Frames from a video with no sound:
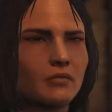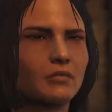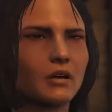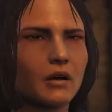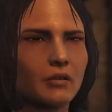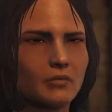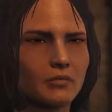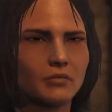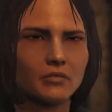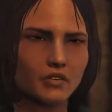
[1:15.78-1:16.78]
They...
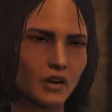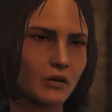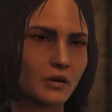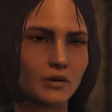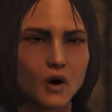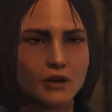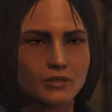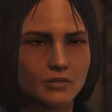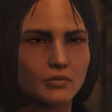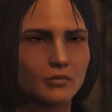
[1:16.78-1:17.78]
they did what?
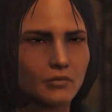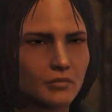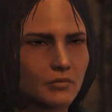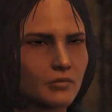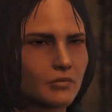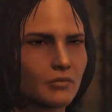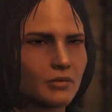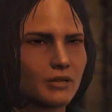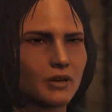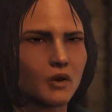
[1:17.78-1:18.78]

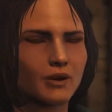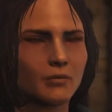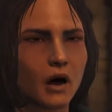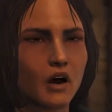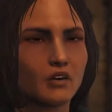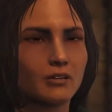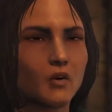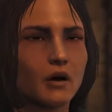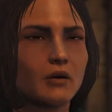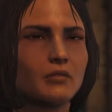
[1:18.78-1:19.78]
You came all this
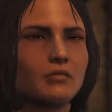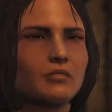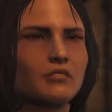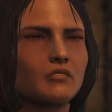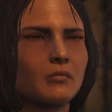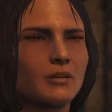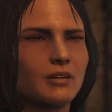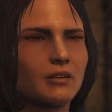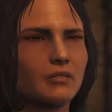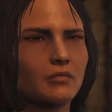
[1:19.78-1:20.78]
way for me.
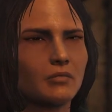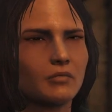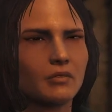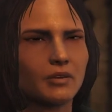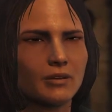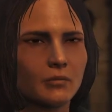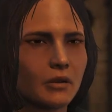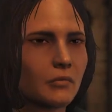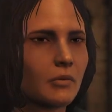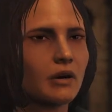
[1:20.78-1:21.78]
Look,
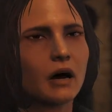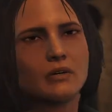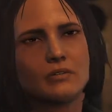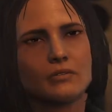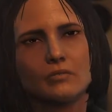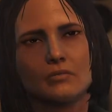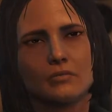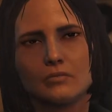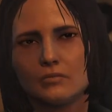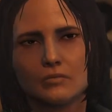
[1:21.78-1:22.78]
my mom and dad...
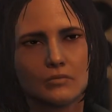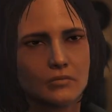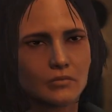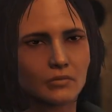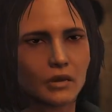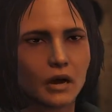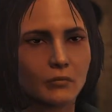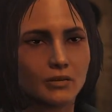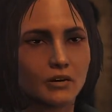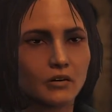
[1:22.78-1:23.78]
Uh, I
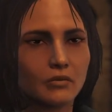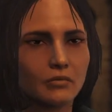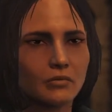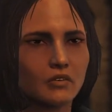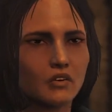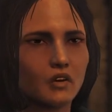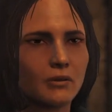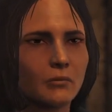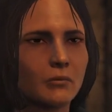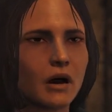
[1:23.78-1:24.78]
mean, those
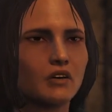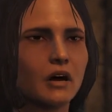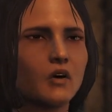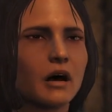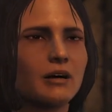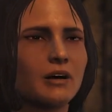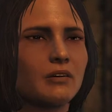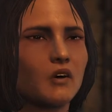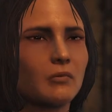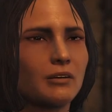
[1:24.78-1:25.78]
people that were taking
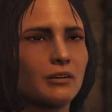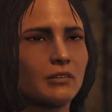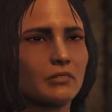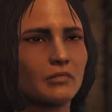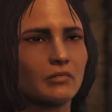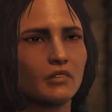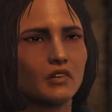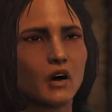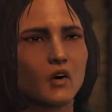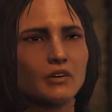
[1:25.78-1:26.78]
care of me,
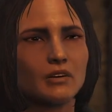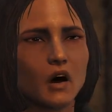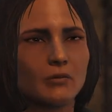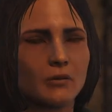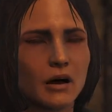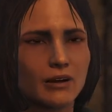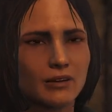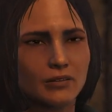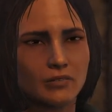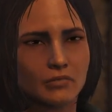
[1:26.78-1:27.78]
they wouldn't want me
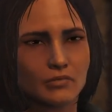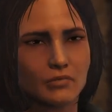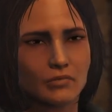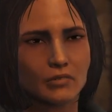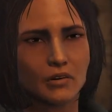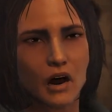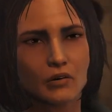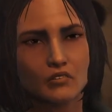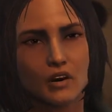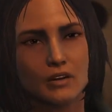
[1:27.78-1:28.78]
back.
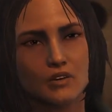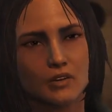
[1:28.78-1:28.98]
Not if they knew the